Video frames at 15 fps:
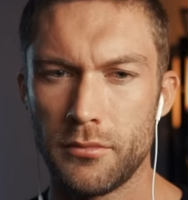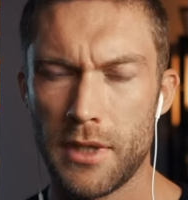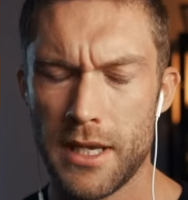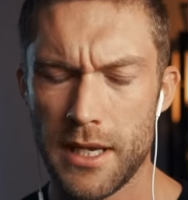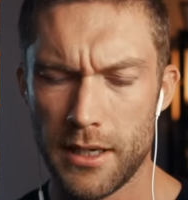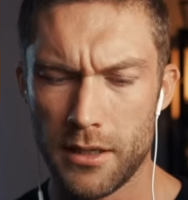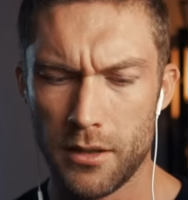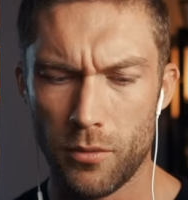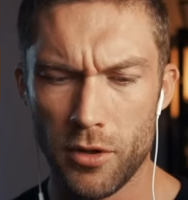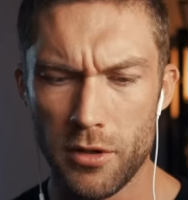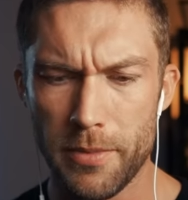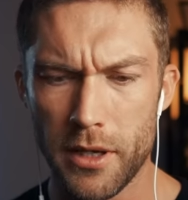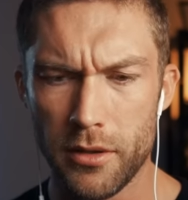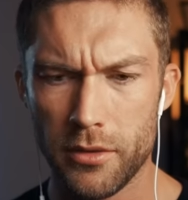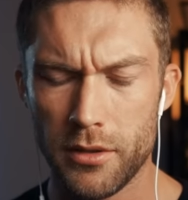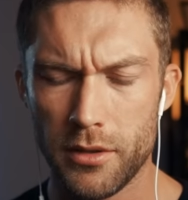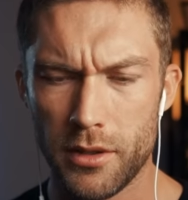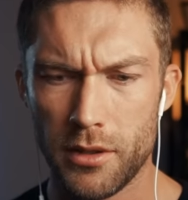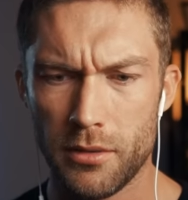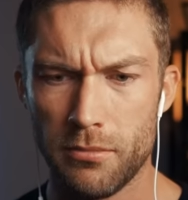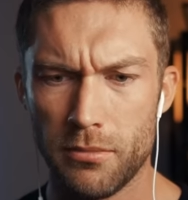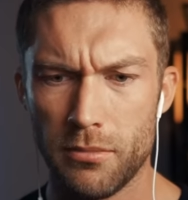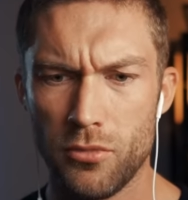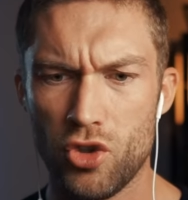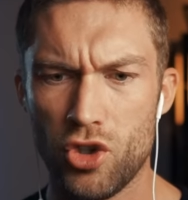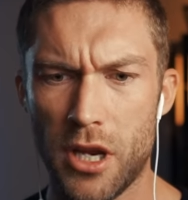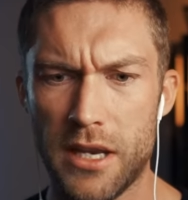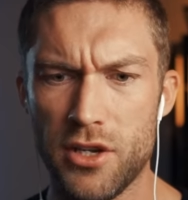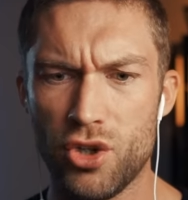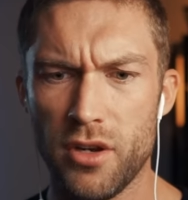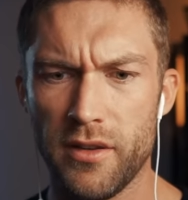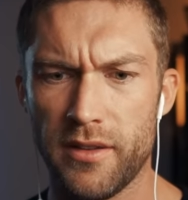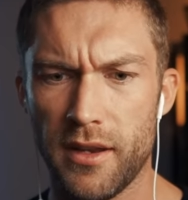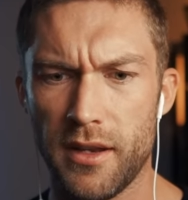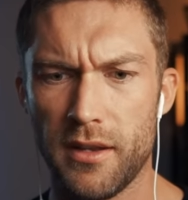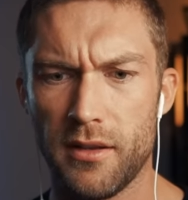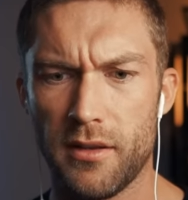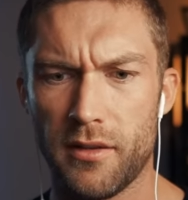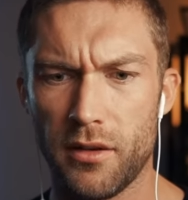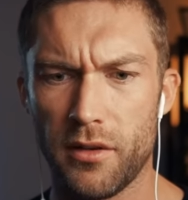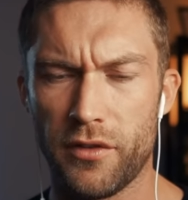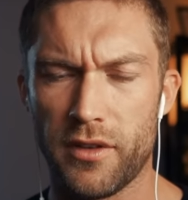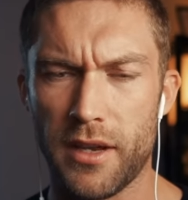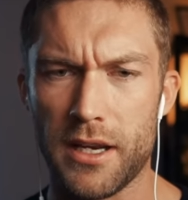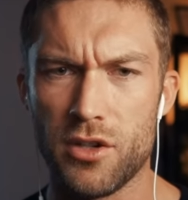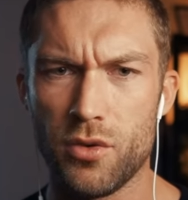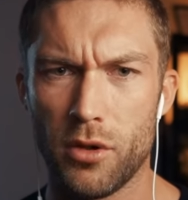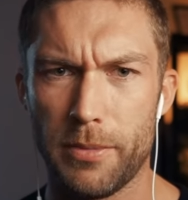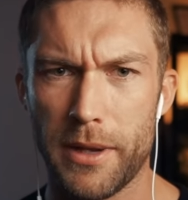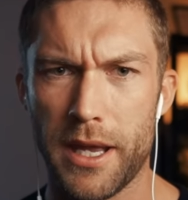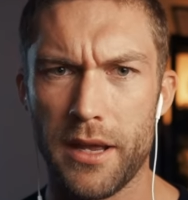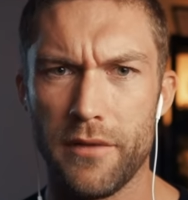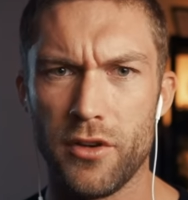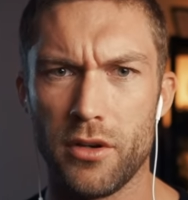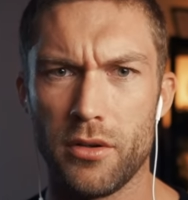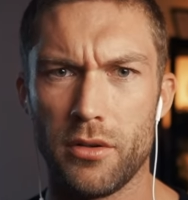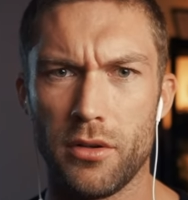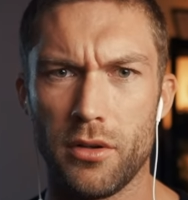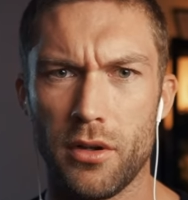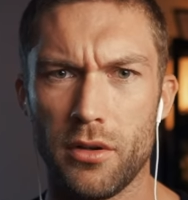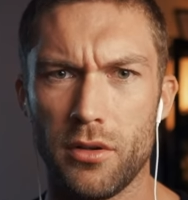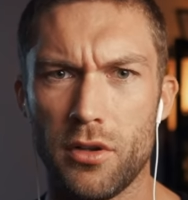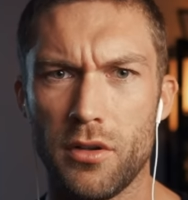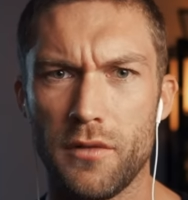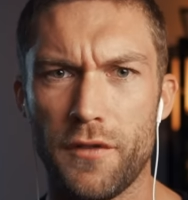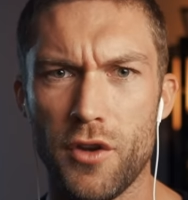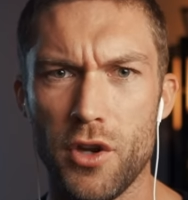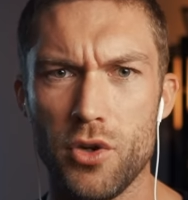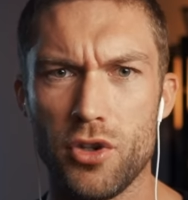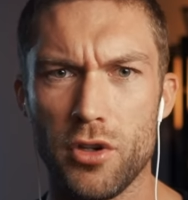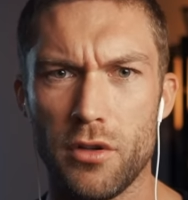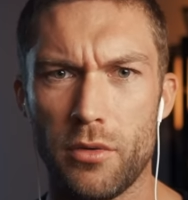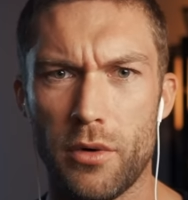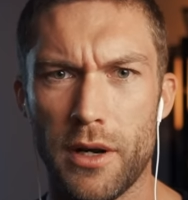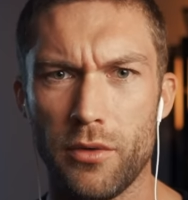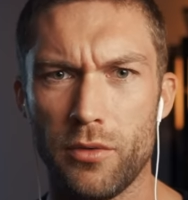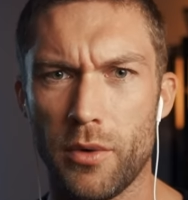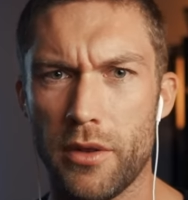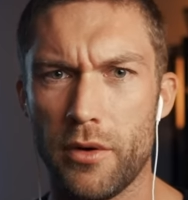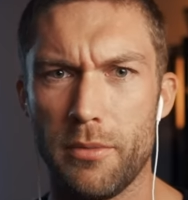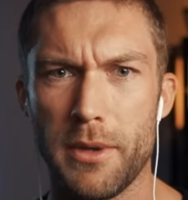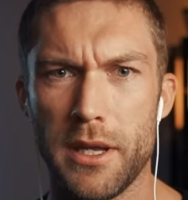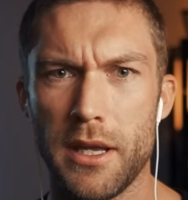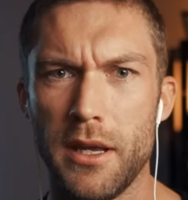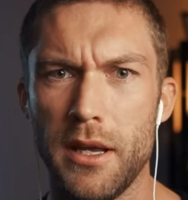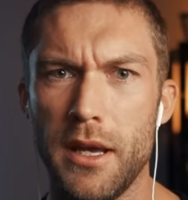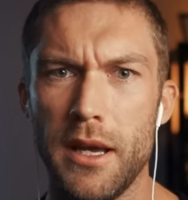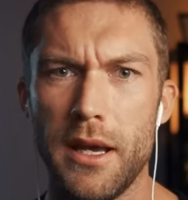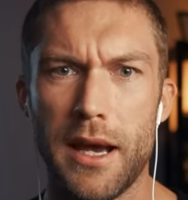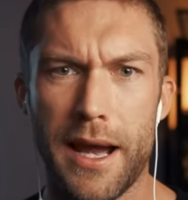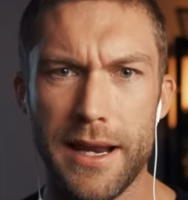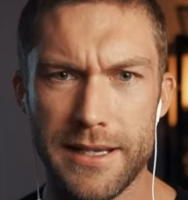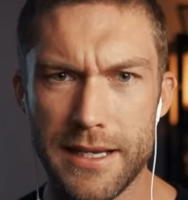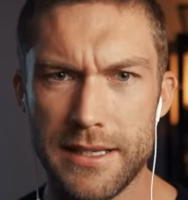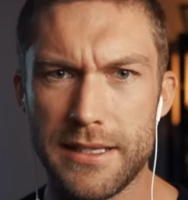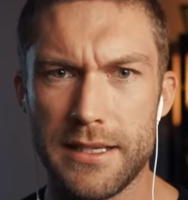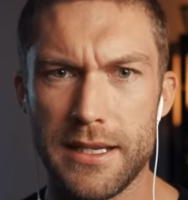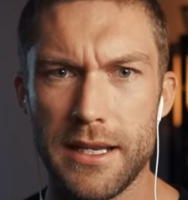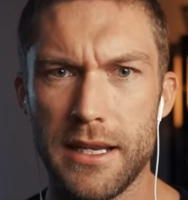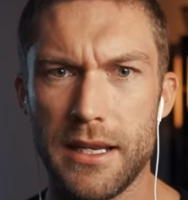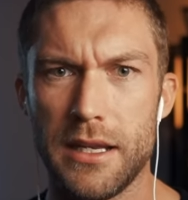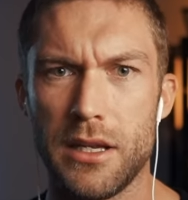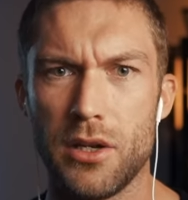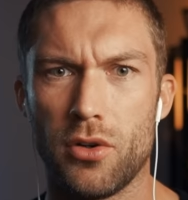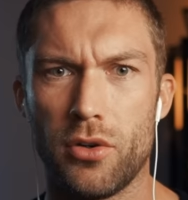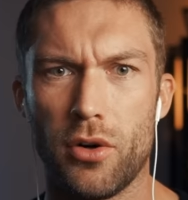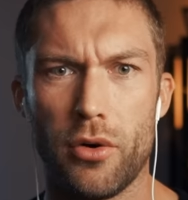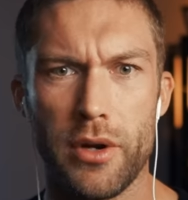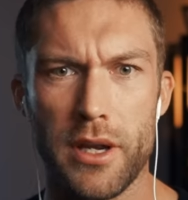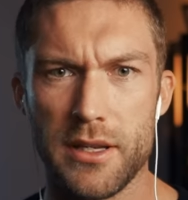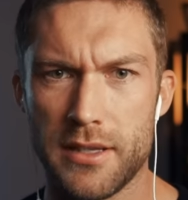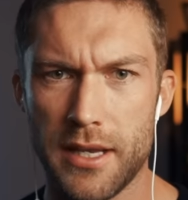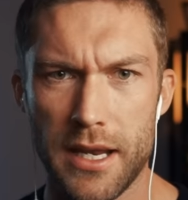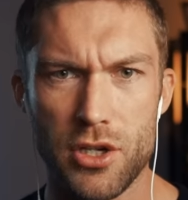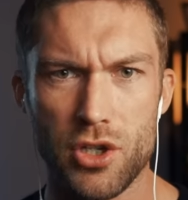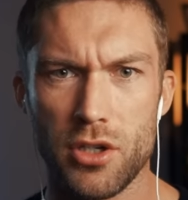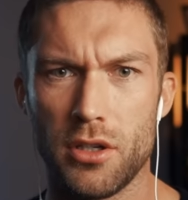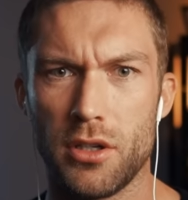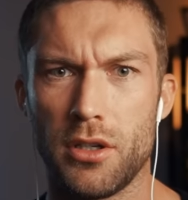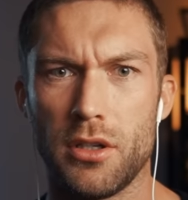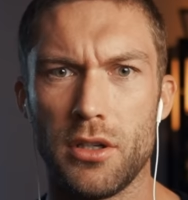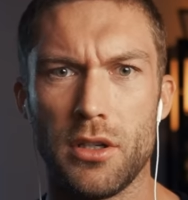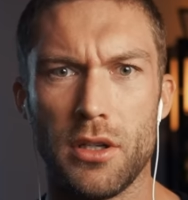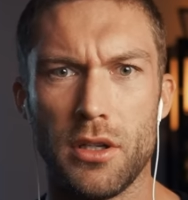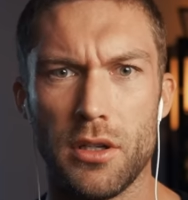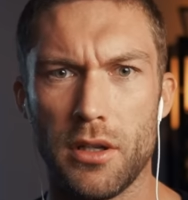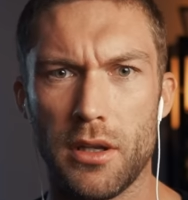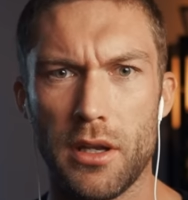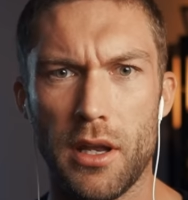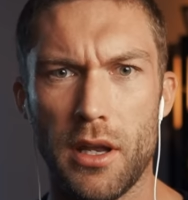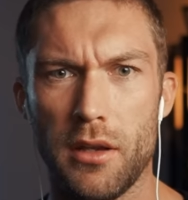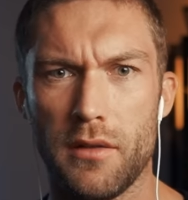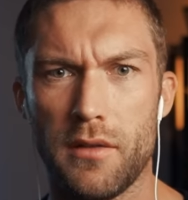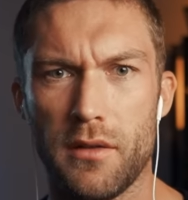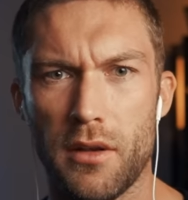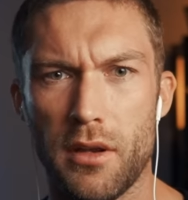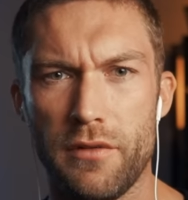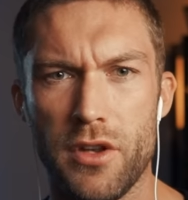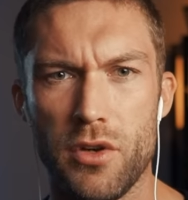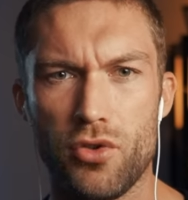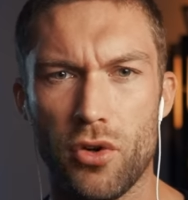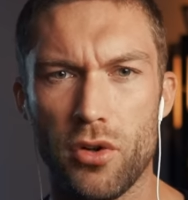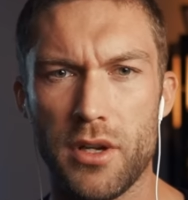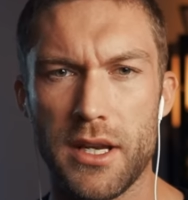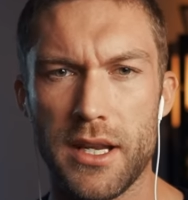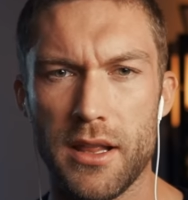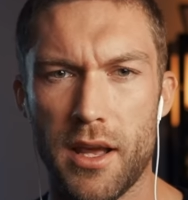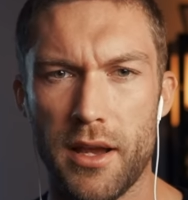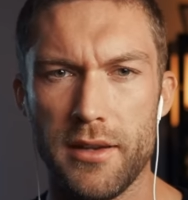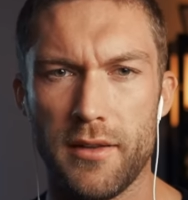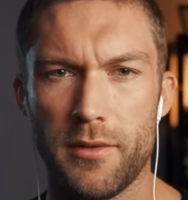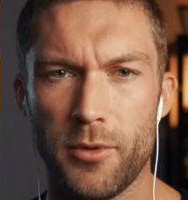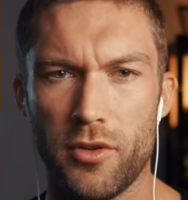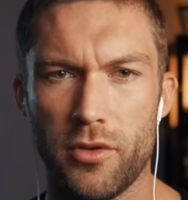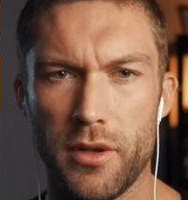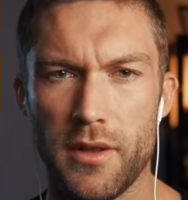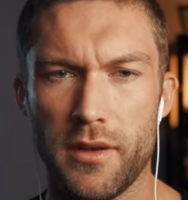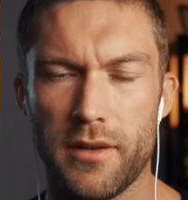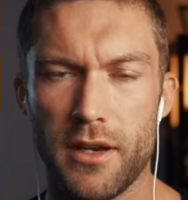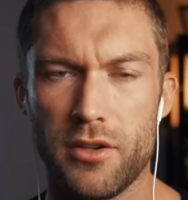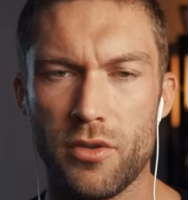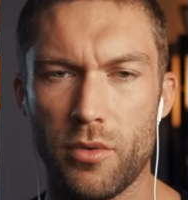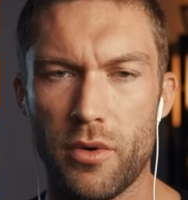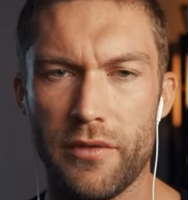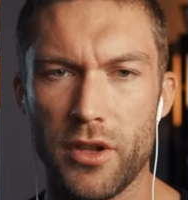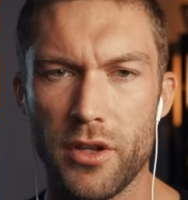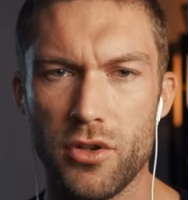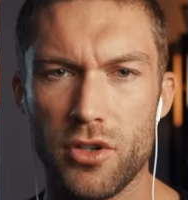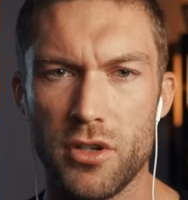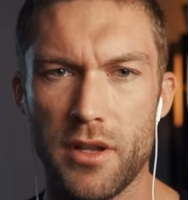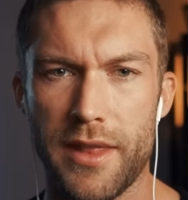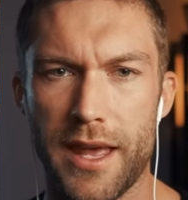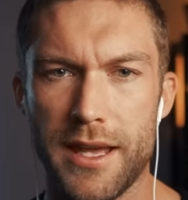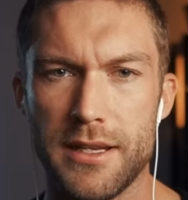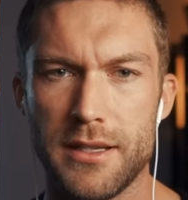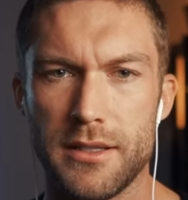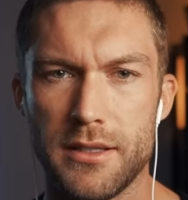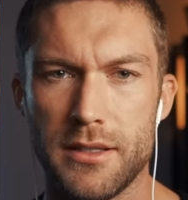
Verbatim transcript: Yeah. What about um, changes in sort of sexual behavior and, and, confusion around whether it be identity or orientation? Is have you drawn any lines between the sexual revolution and that?